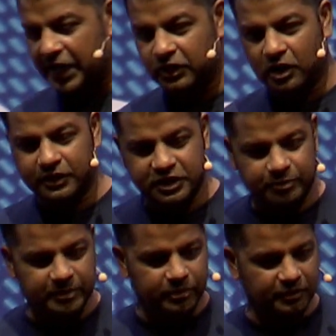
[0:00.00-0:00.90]
I call these
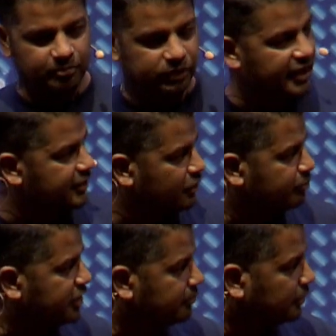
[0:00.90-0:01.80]
people the Play-Doh
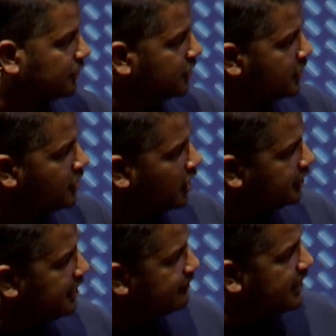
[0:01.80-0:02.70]
people. On
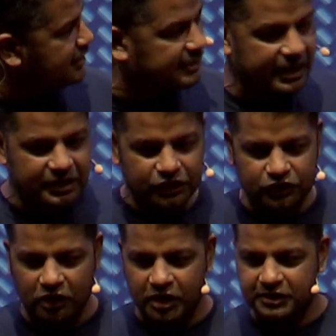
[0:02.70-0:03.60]
the left-hand side of this
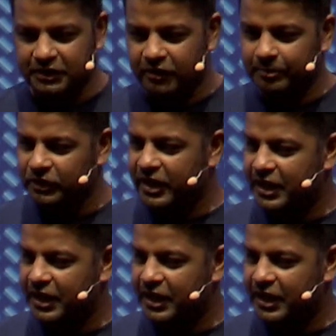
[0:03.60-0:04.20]
chart is the crypto